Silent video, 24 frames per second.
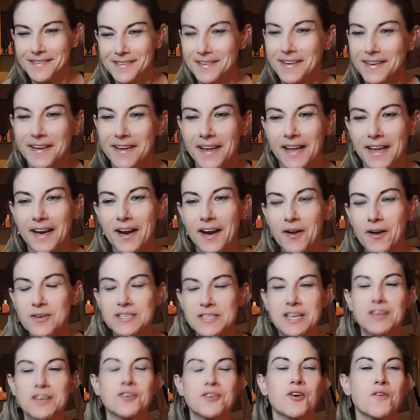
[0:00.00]
And I always
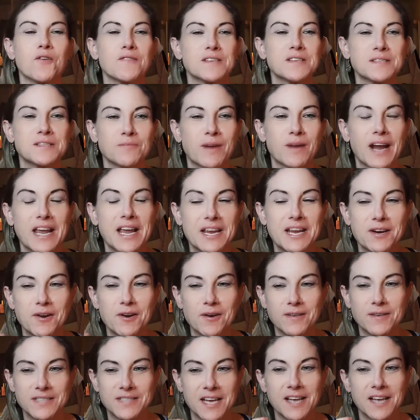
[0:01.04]
get nervous when I hear
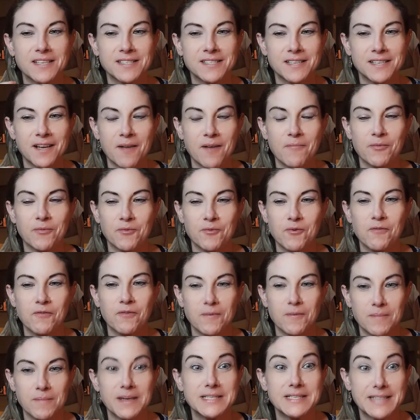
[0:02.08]
texts come through from
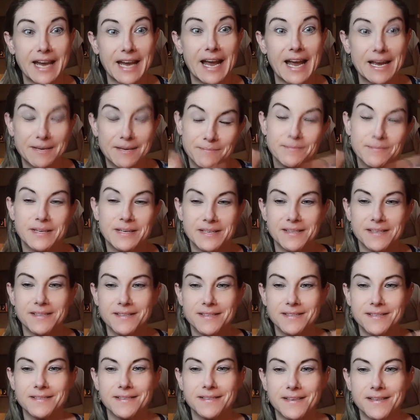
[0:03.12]
my dad because
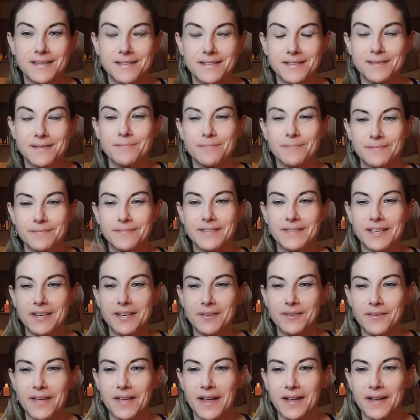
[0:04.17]
he's,
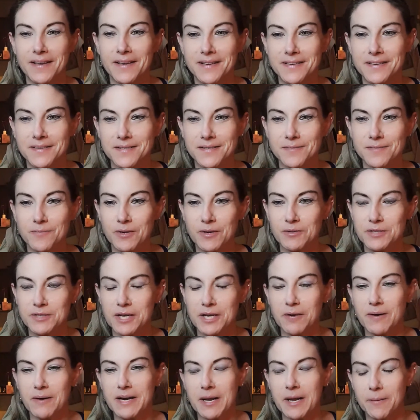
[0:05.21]
in his wheelchair
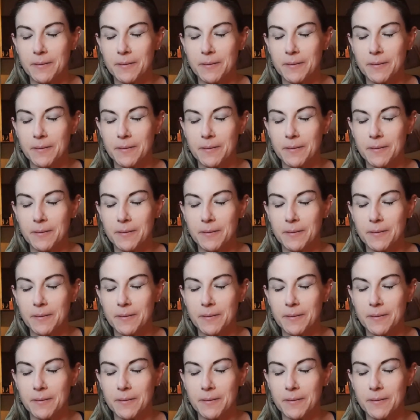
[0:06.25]
right now, but